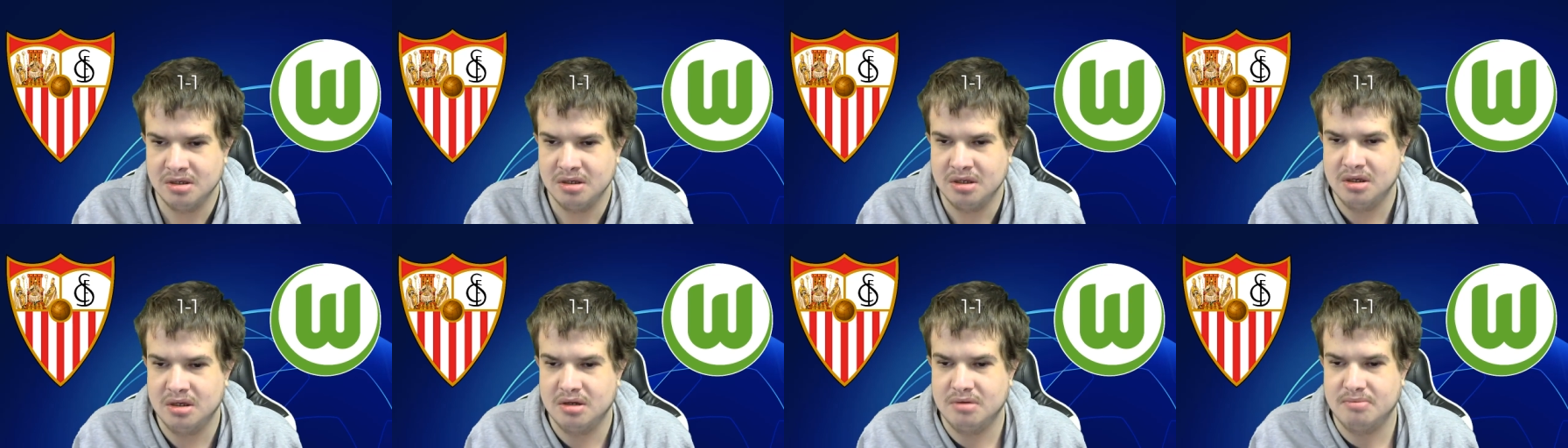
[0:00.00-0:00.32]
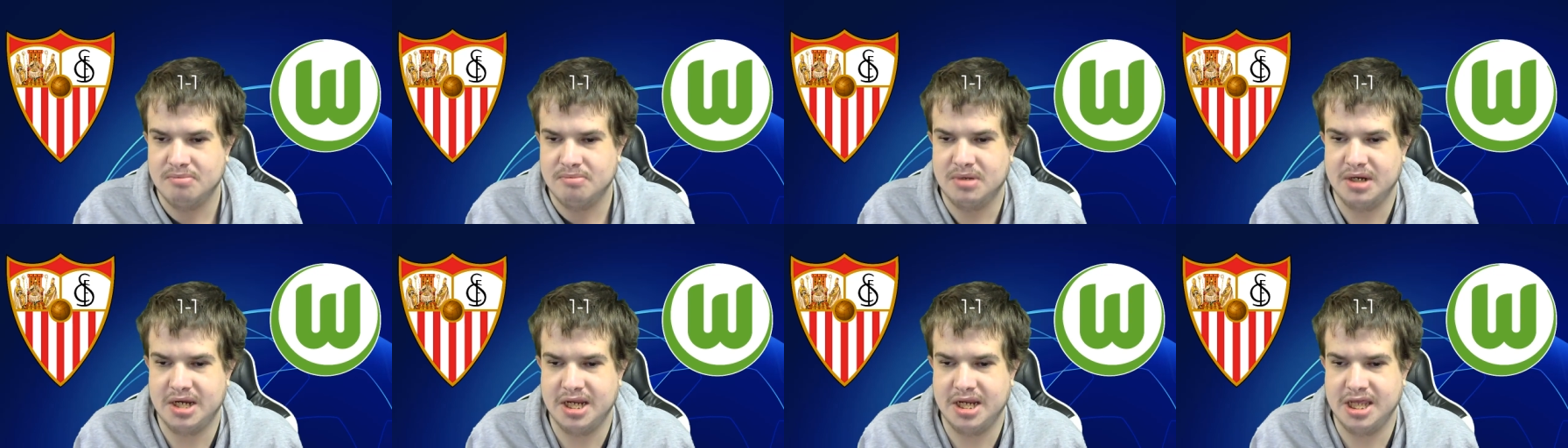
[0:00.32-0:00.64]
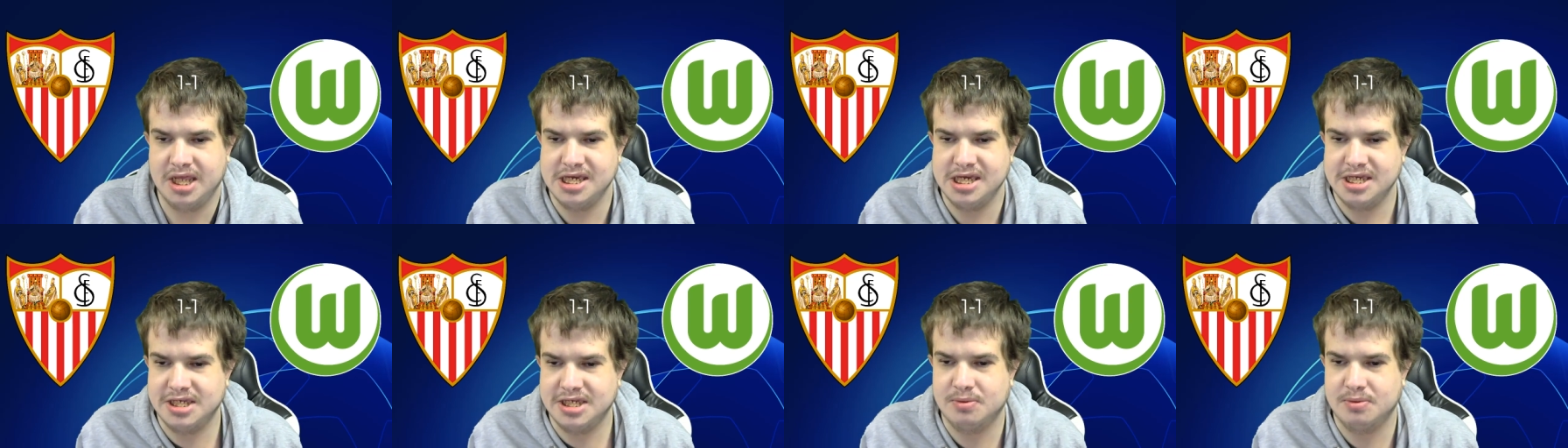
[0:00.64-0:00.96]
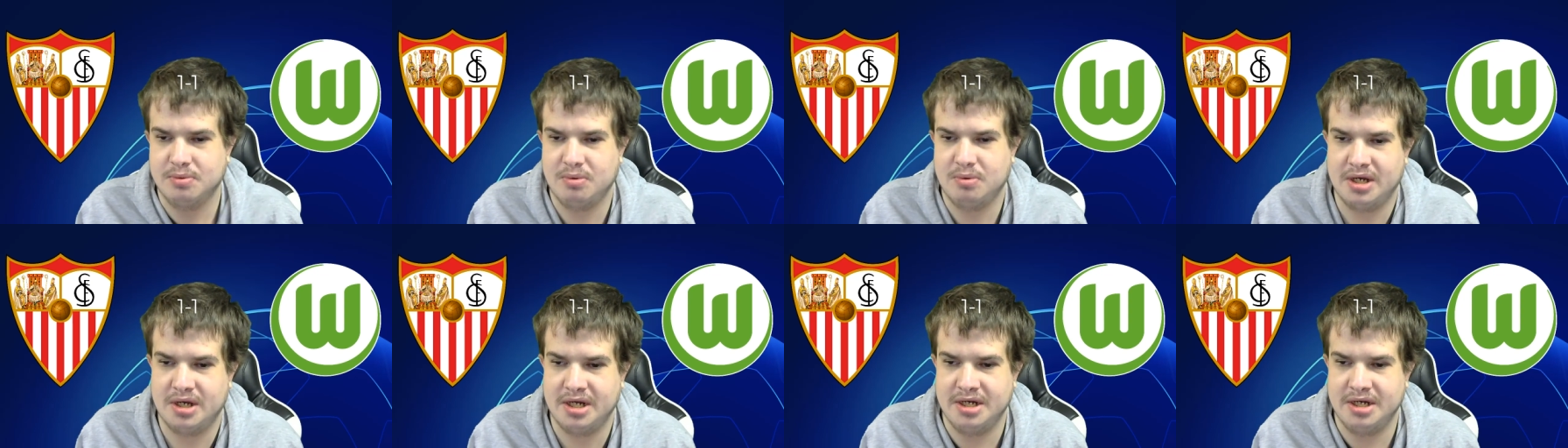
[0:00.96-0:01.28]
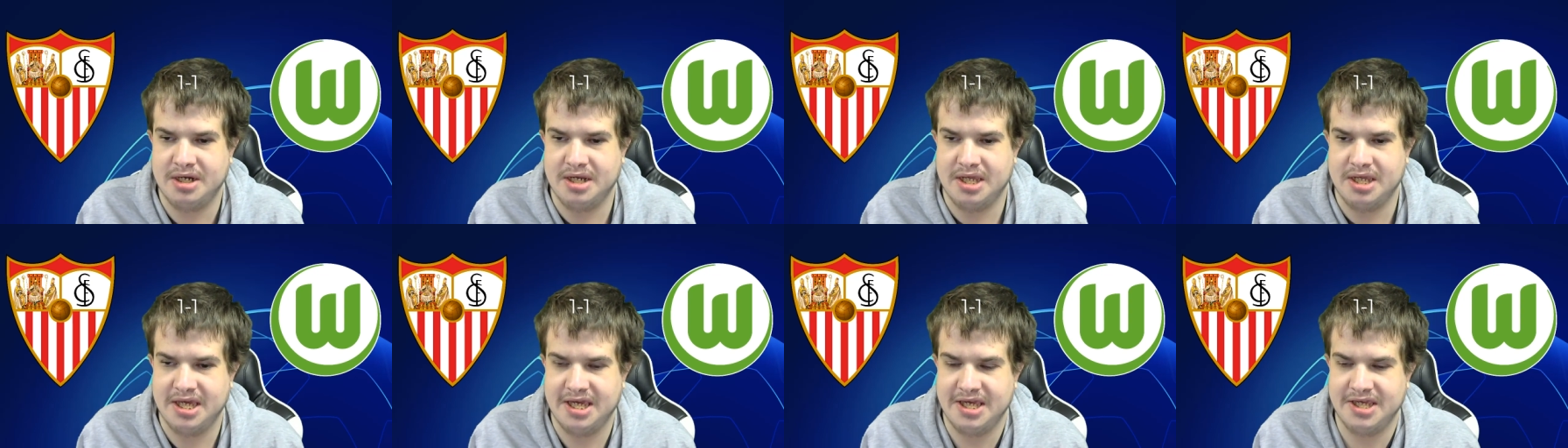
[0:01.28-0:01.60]
My next one
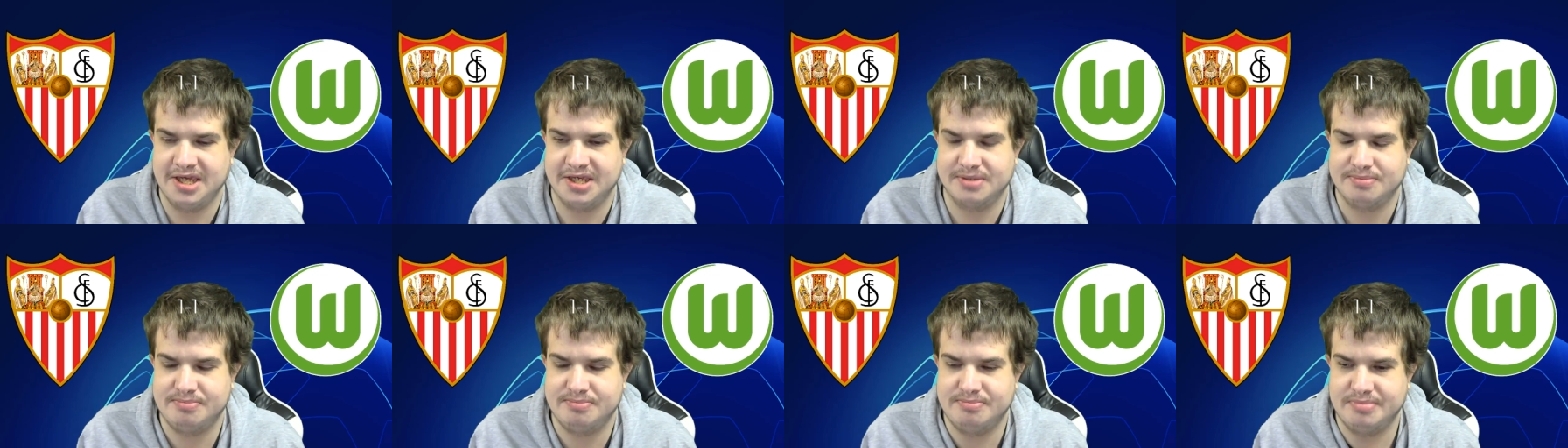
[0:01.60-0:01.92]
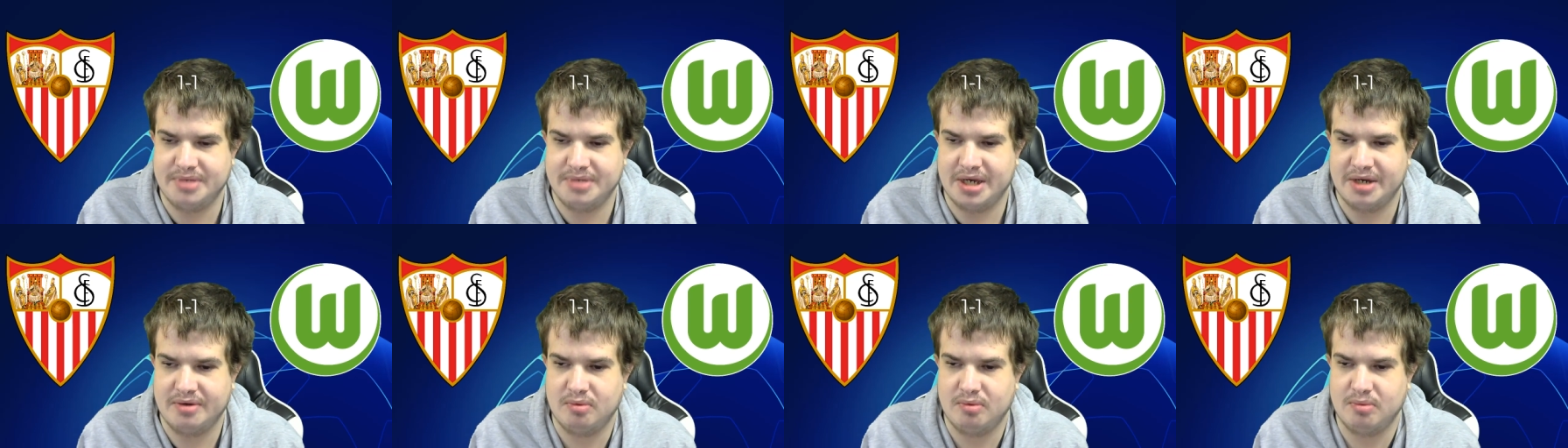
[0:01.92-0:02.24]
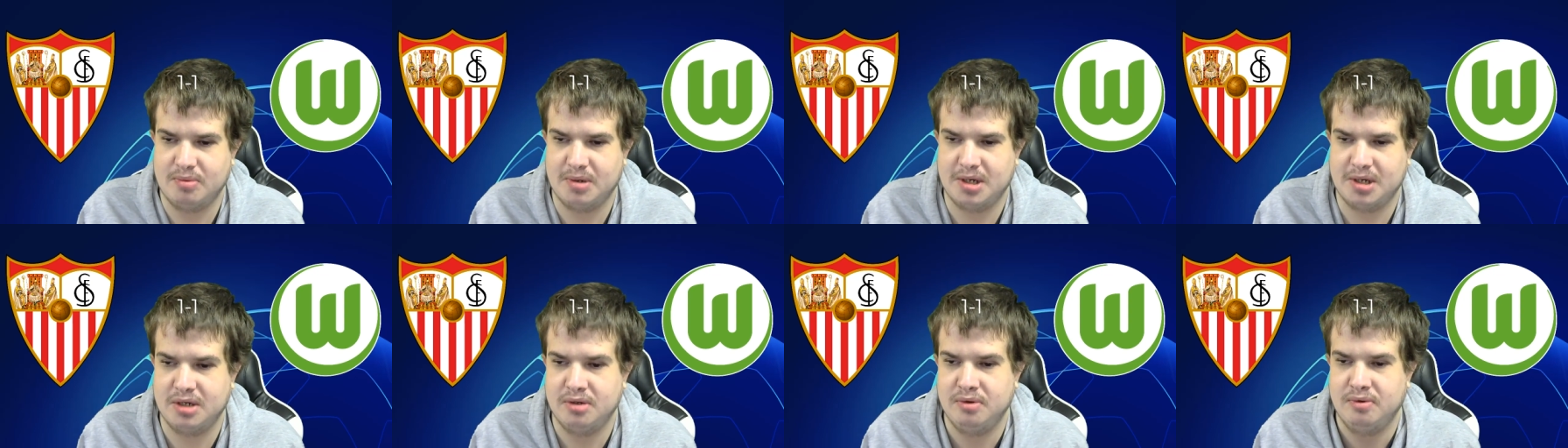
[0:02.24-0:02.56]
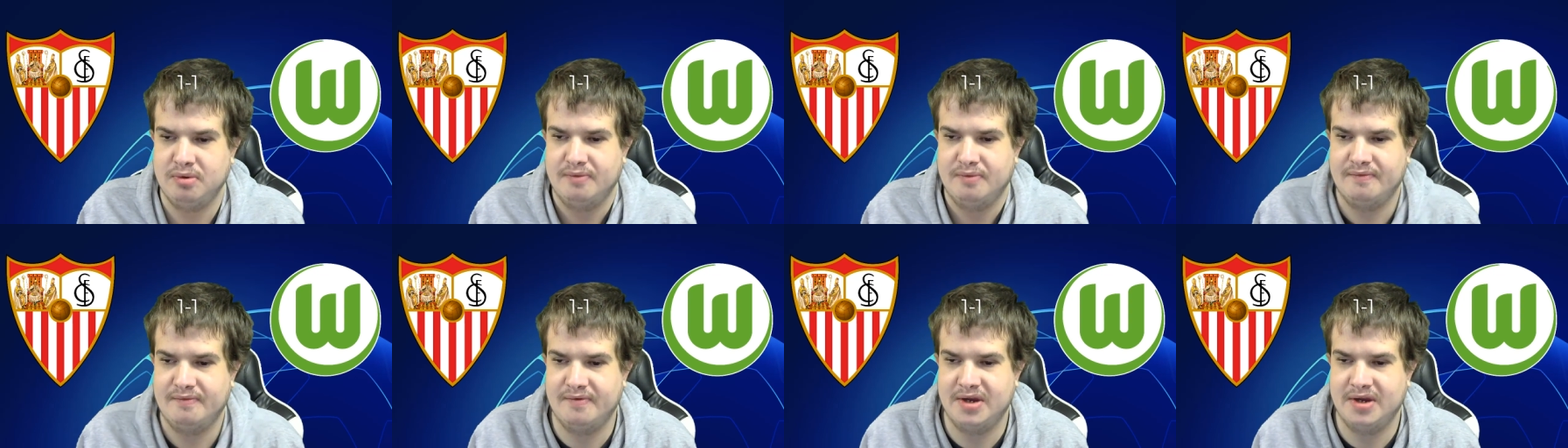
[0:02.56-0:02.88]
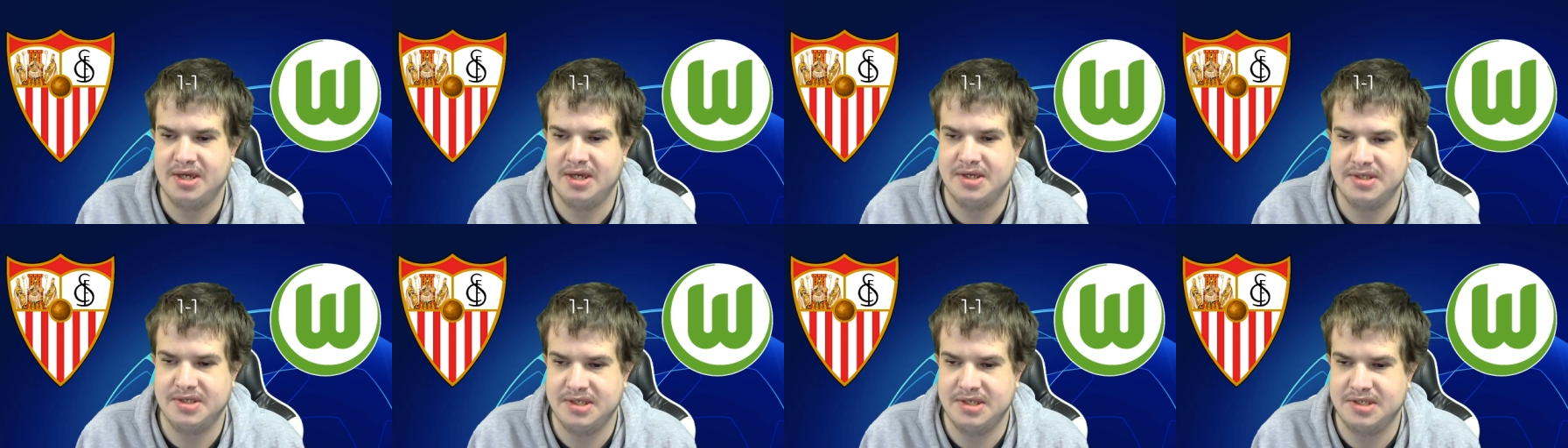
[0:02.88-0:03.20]
is Malmo
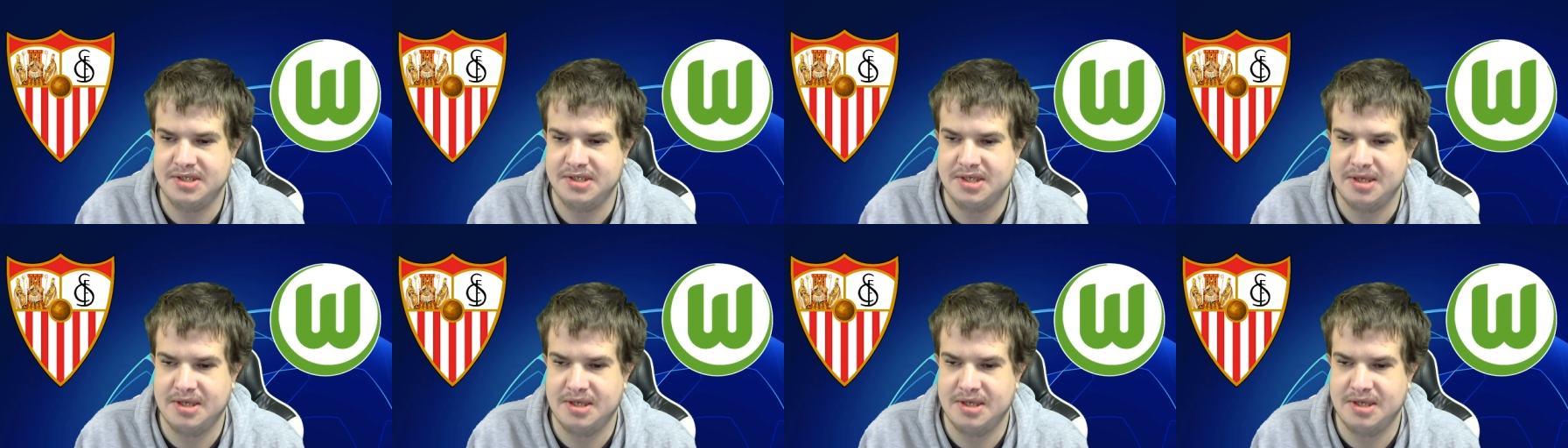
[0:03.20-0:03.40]
versus St.